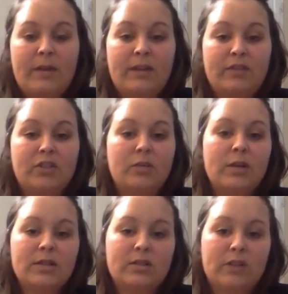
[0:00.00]
And if she
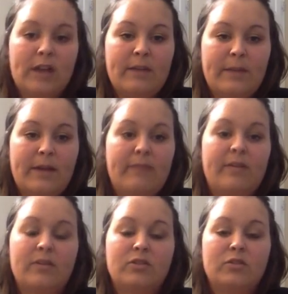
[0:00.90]
was to try to man,
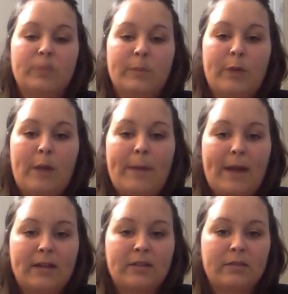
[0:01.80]
then she would be brought
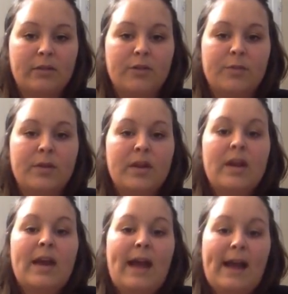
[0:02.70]
back to the room,
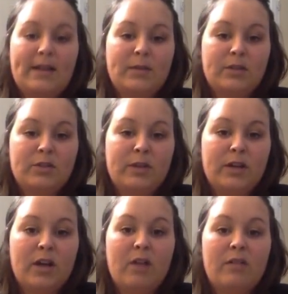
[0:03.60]
asked where she wanted
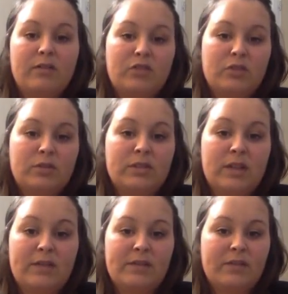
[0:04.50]
to go, and if she was
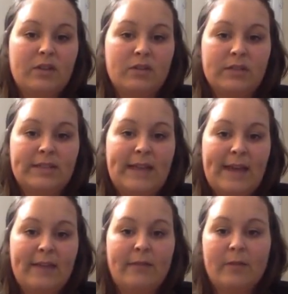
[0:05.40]
still having difficulty
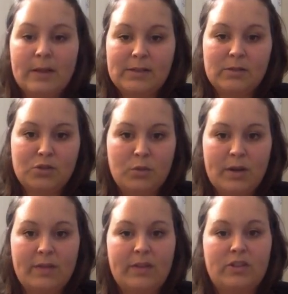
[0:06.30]
saying or requesting what she
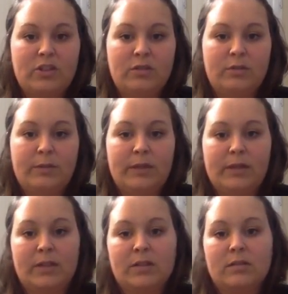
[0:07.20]
wanted, then she would
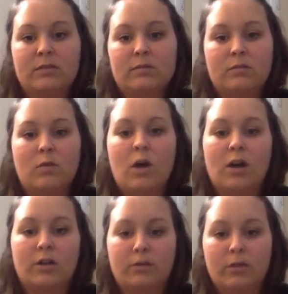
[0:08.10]
be
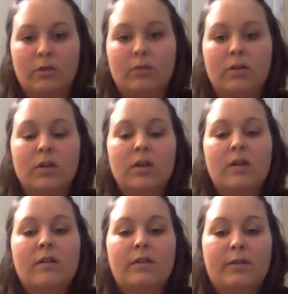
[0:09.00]
walked through
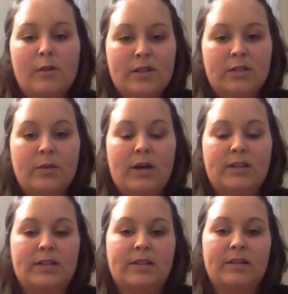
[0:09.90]
the requesting
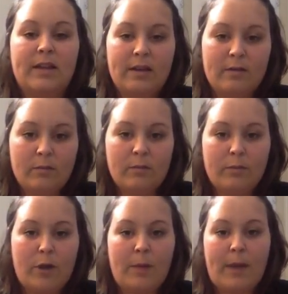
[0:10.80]
process and then
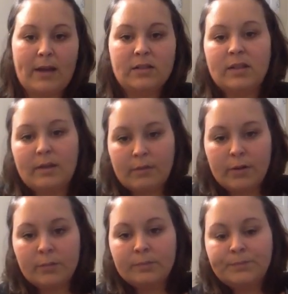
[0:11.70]
brought back to that
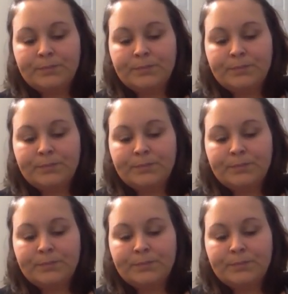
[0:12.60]
room.